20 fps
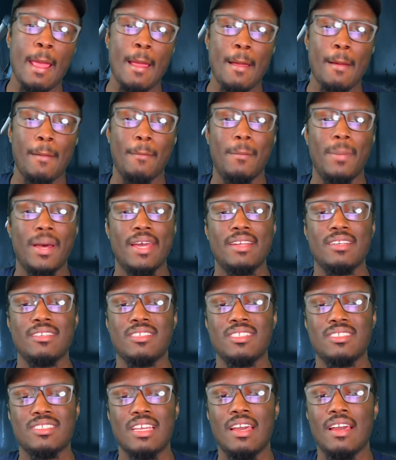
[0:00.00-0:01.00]
But
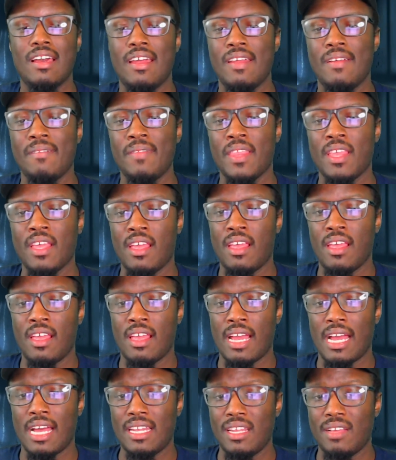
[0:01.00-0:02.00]
this guy,
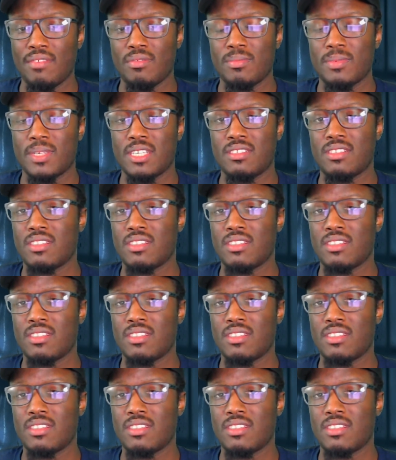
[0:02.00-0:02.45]
I love him because